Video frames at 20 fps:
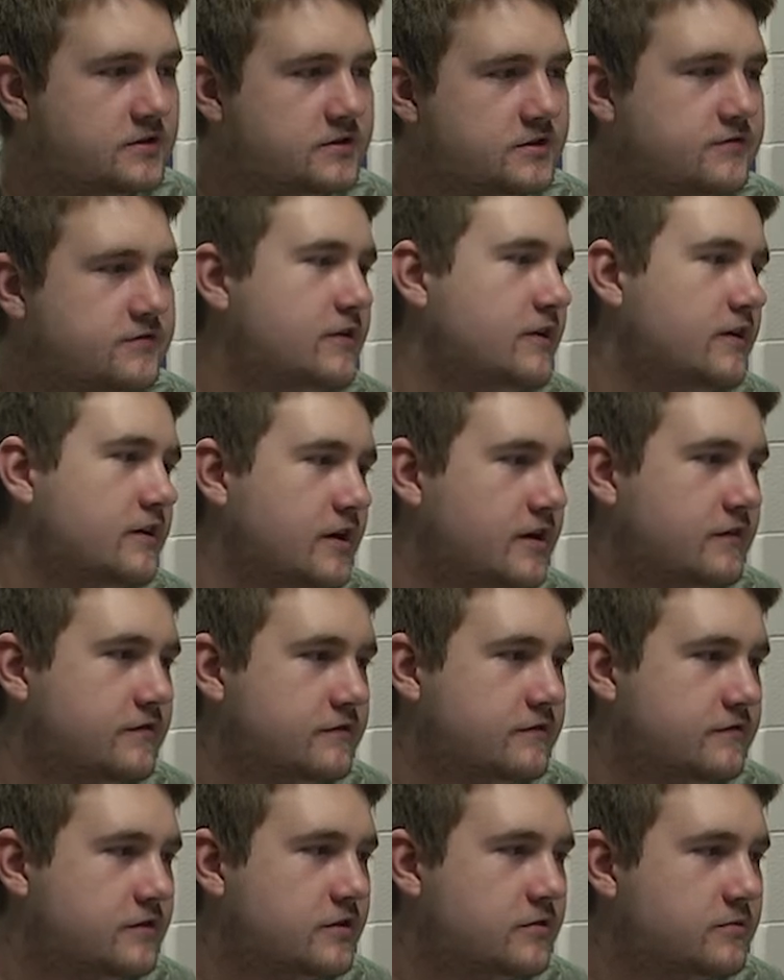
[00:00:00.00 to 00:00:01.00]
She fell off.
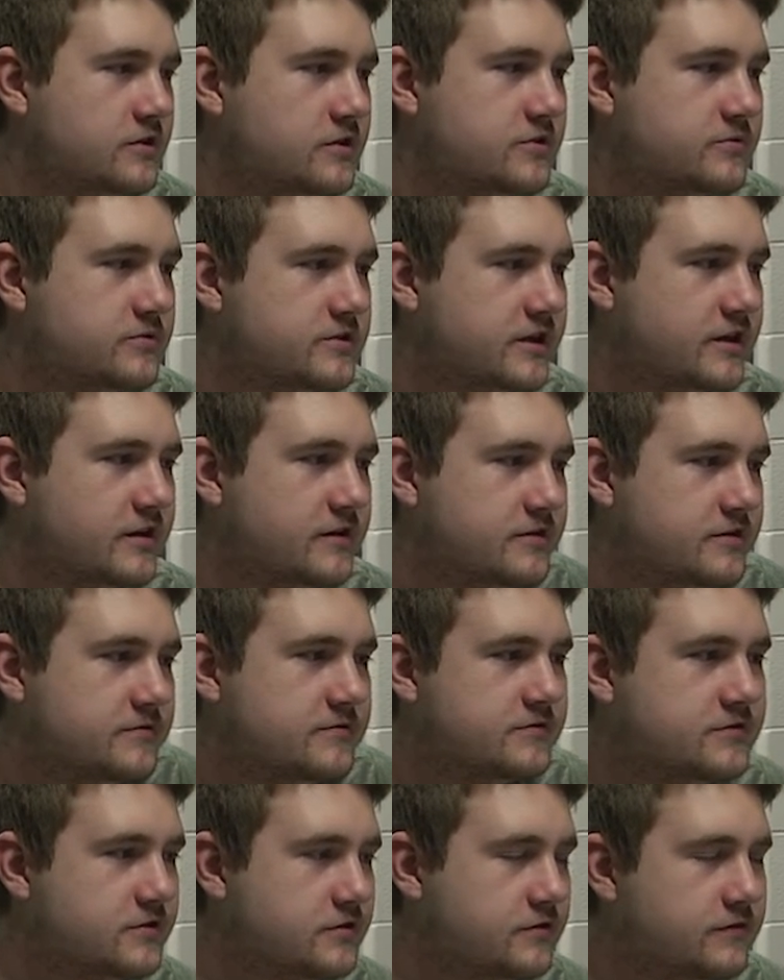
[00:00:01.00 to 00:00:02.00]
Kurt Russell was like a
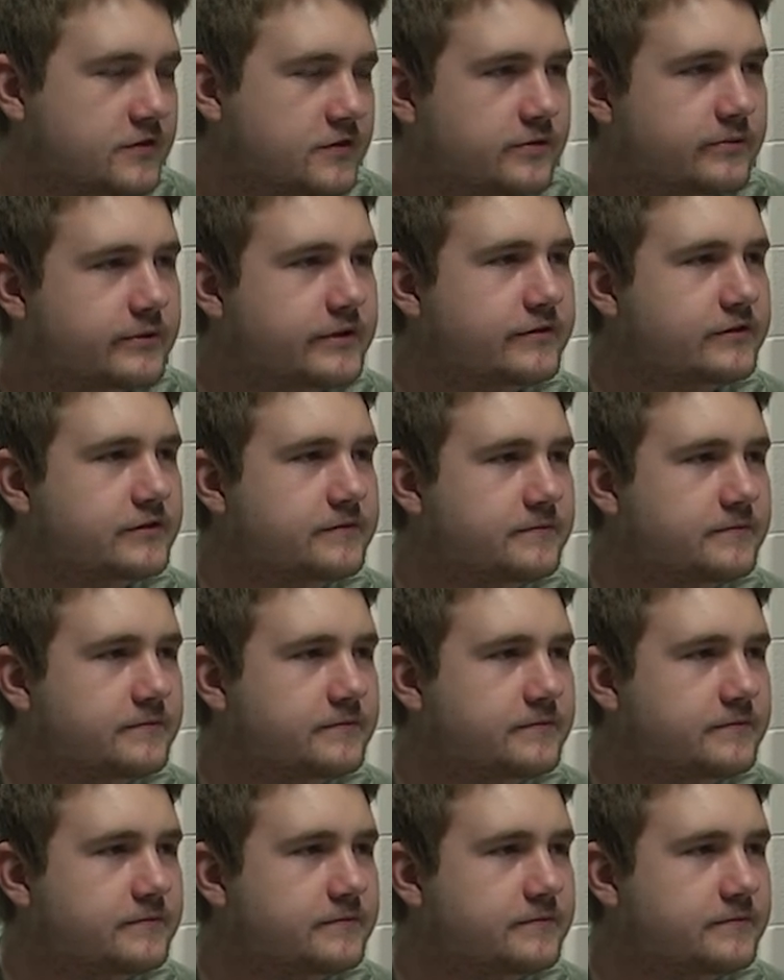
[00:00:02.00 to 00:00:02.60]
servant or whatever.